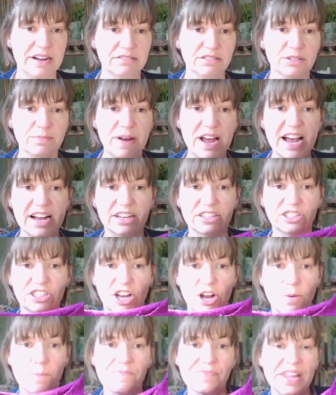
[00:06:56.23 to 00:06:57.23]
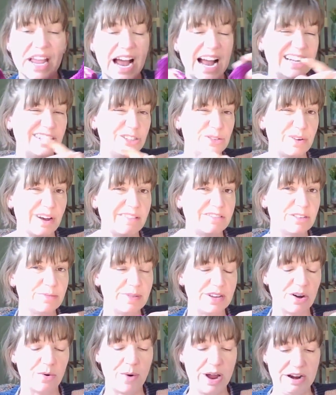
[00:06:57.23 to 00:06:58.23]
back. So I do have to be
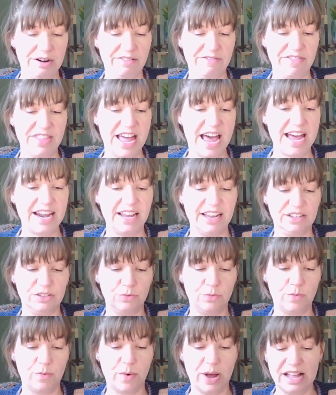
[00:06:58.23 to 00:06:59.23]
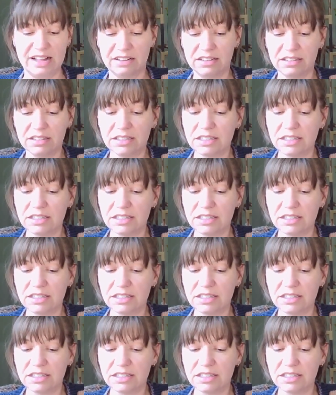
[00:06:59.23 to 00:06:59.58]
aware of that as well.